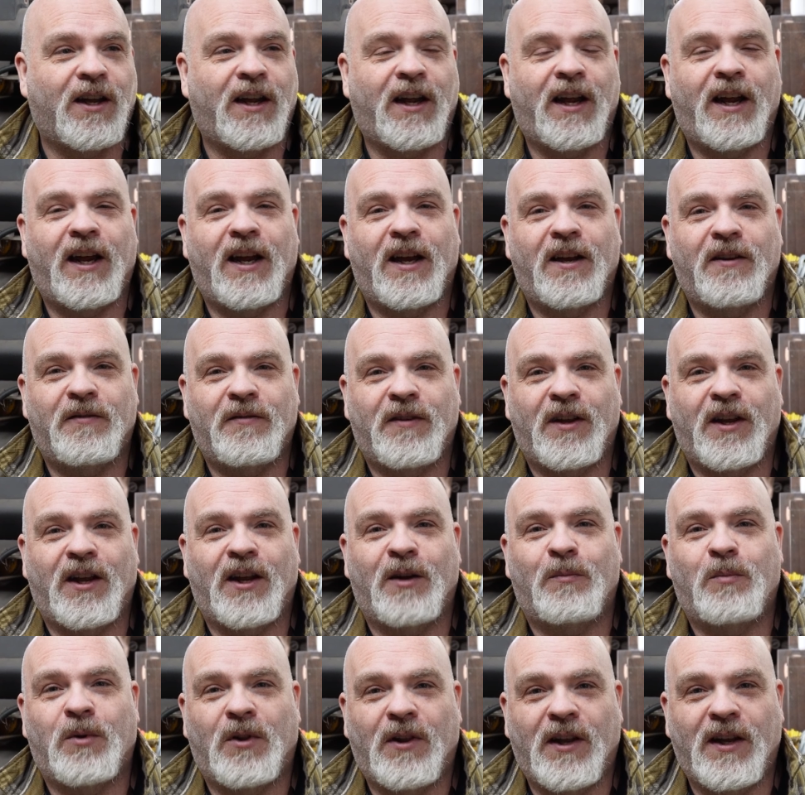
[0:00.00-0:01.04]
I have
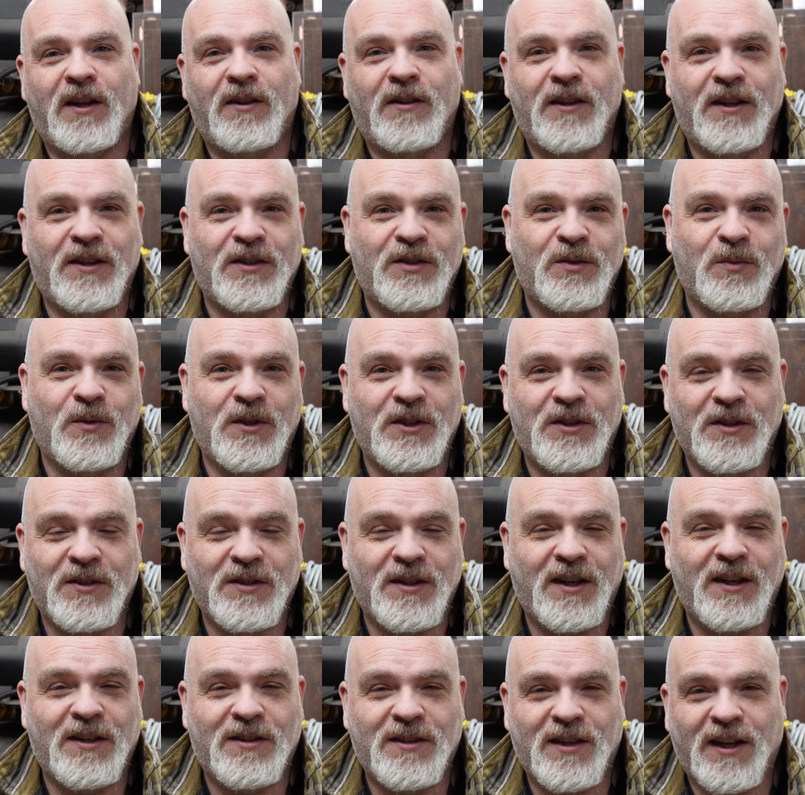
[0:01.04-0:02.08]
a playlist, which is a